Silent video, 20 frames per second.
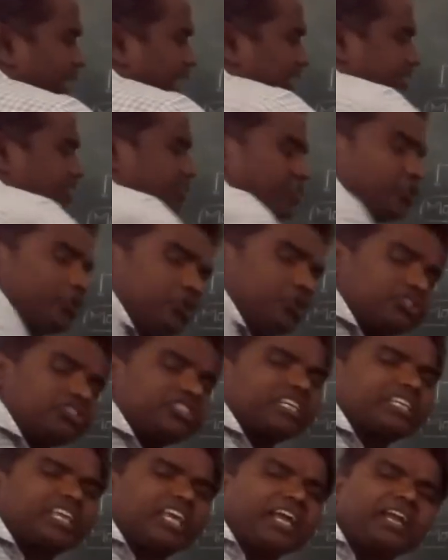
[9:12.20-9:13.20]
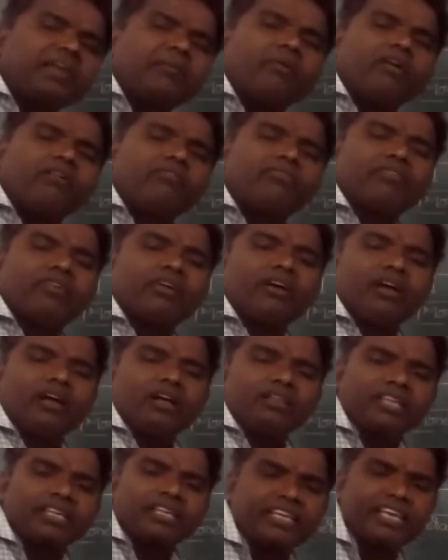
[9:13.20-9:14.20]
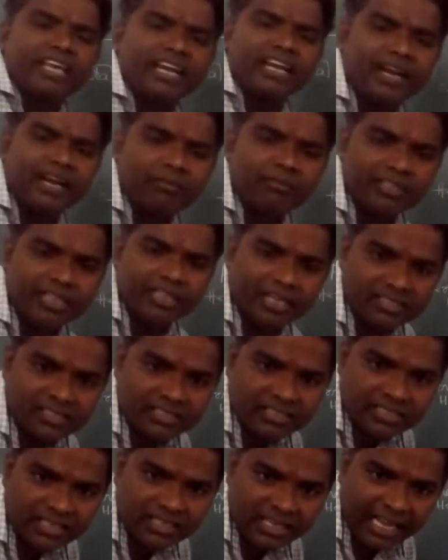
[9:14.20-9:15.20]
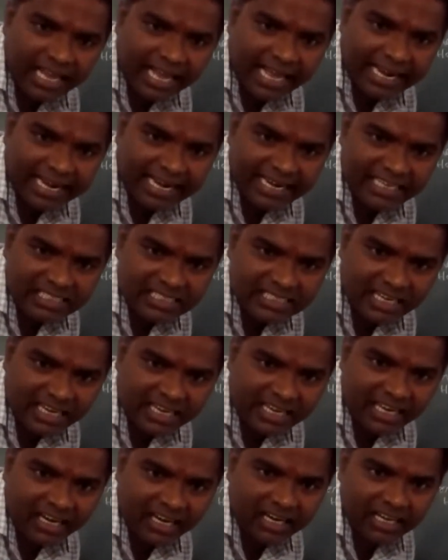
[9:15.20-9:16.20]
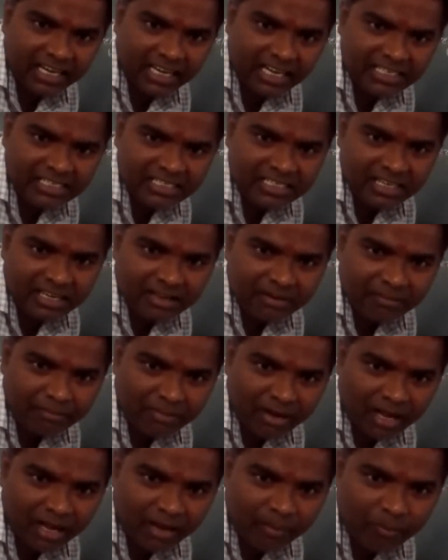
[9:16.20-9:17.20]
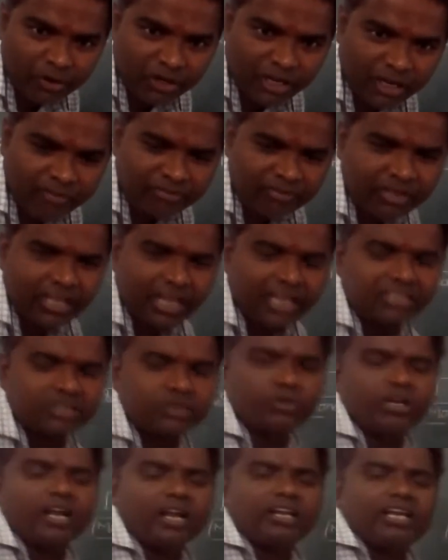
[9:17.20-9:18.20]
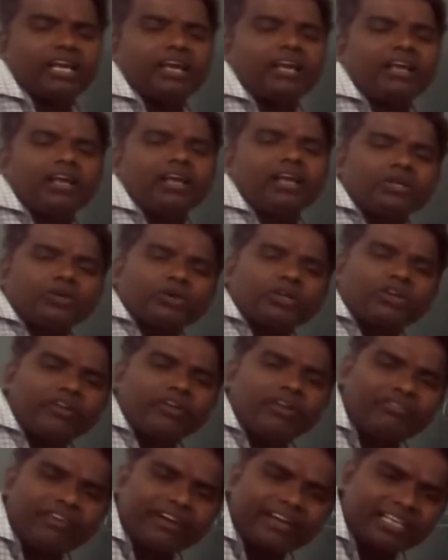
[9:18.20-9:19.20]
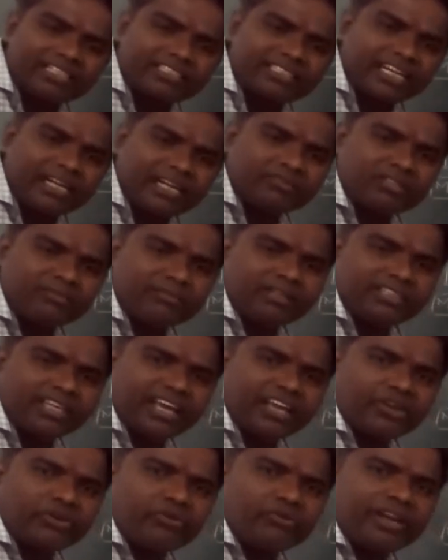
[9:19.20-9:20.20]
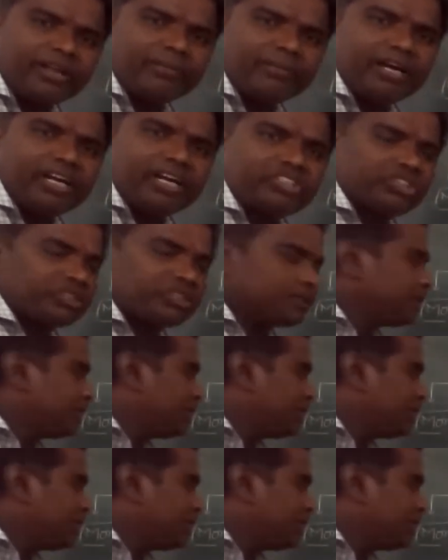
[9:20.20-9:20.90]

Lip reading: introduced the kingdom of the kingdom. Yes, Ernest Haeckel. Yes, yes, you given a fantastic answer, ma. Thank you very much.